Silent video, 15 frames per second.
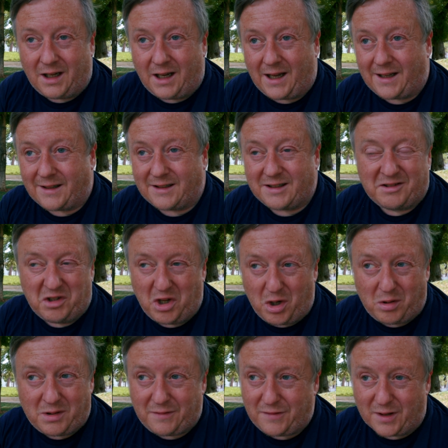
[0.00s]
and not
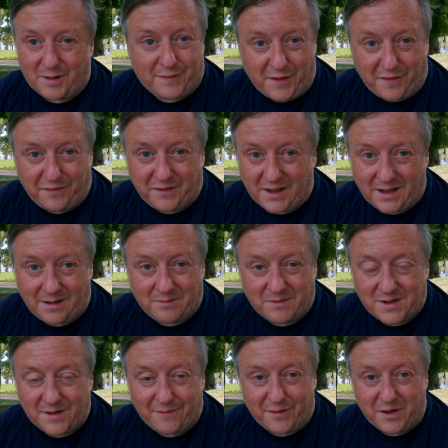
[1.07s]
only for
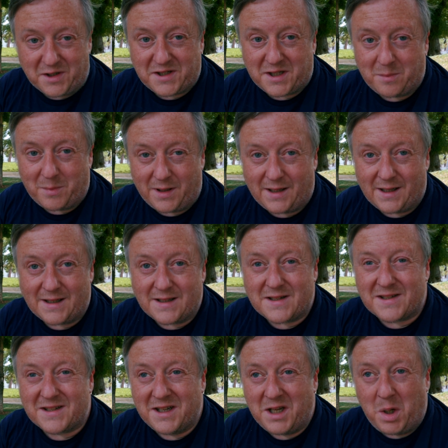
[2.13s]
15 to 30
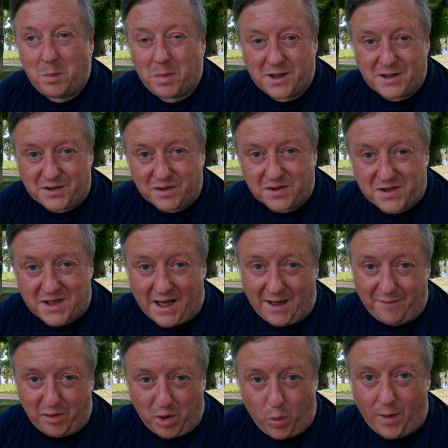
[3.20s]
minutes but it's good to
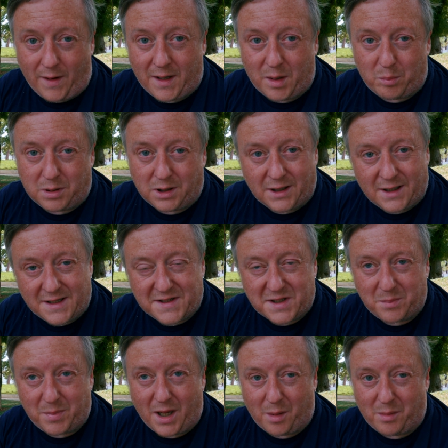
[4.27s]
have a quiet place
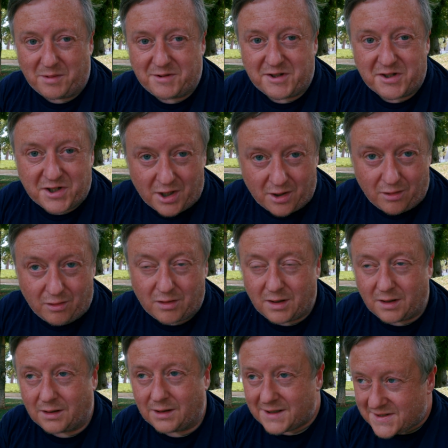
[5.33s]
to be able to talk
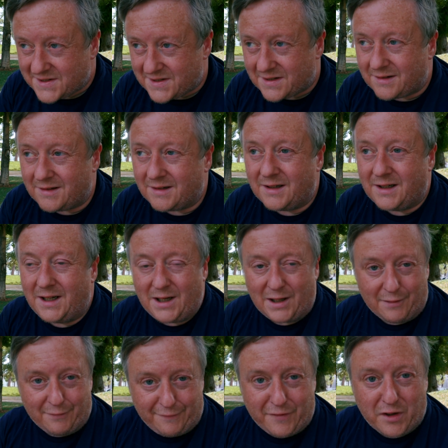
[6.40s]
and listen
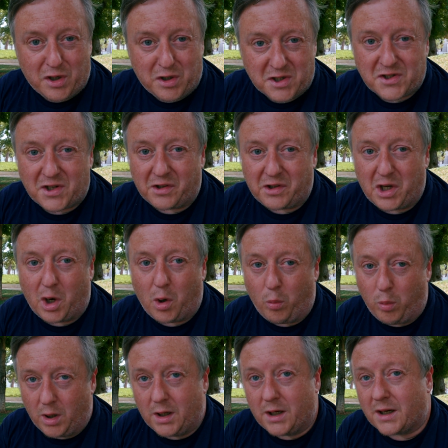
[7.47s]
and focus on your
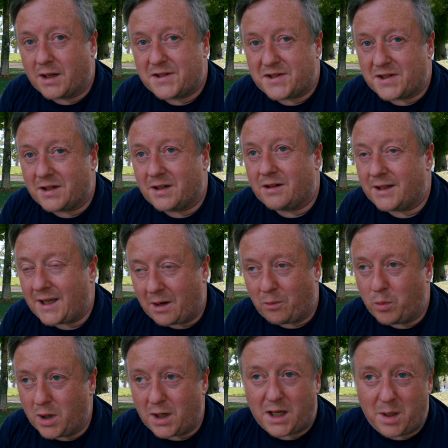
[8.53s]
work so yeah
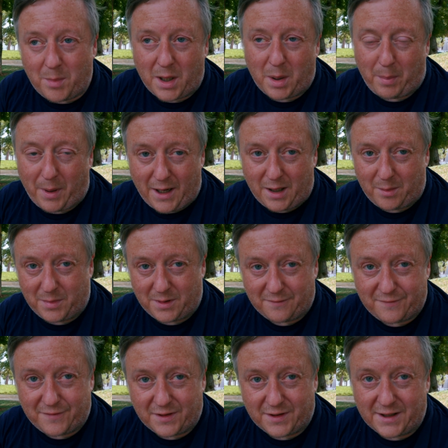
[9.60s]
work in my
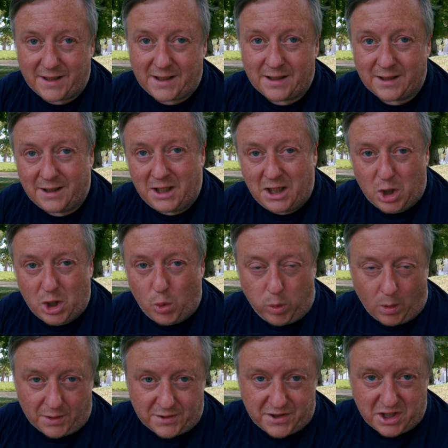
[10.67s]
apartment for the
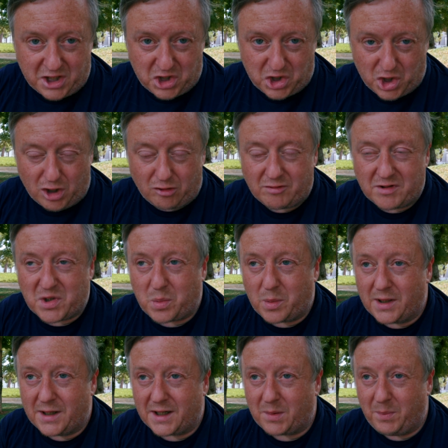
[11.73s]
quality assurance
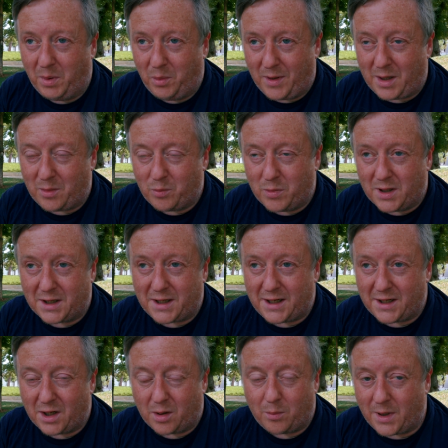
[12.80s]
work but when I'm
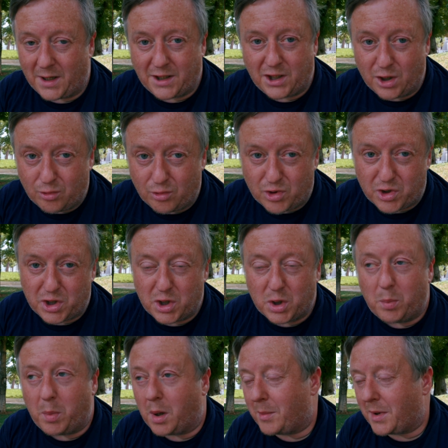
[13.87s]
working on my
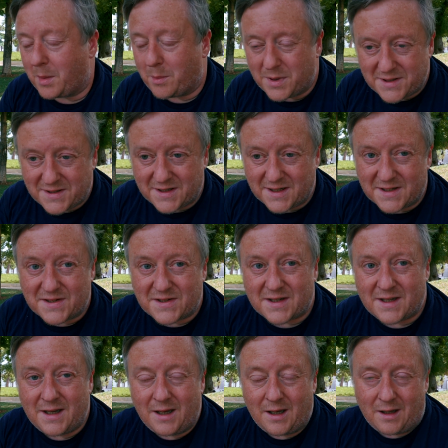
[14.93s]
YouTube or my business
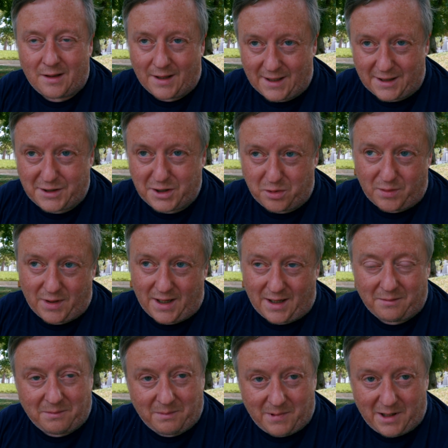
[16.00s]
then I do
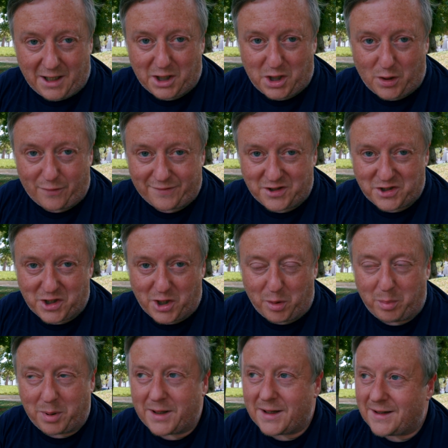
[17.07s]
that in a coffee shop
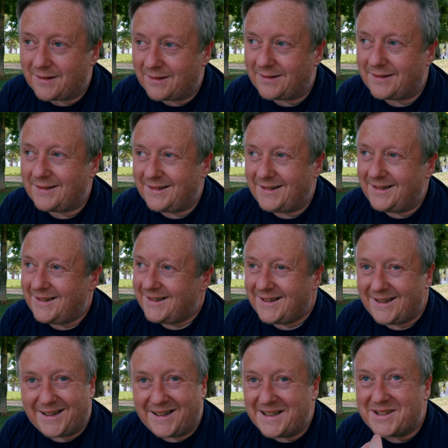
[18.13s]

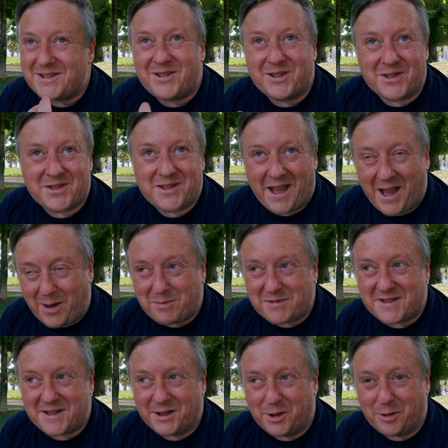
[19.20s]
and it's just
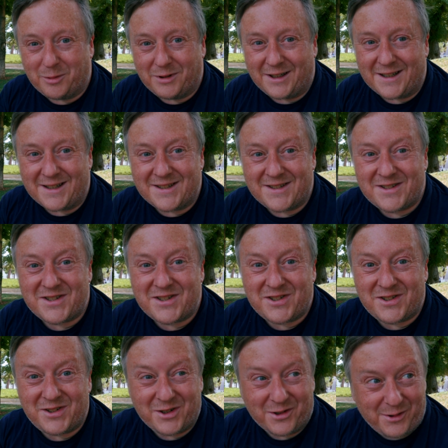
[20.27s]
absolutely
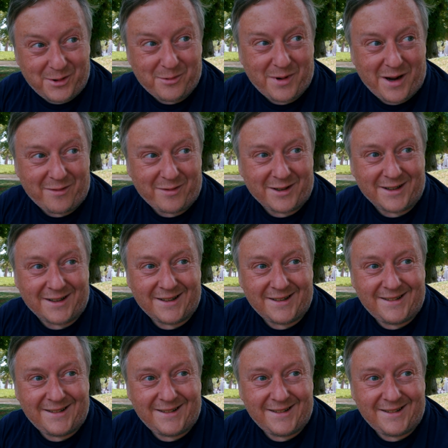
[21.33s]
stunning weather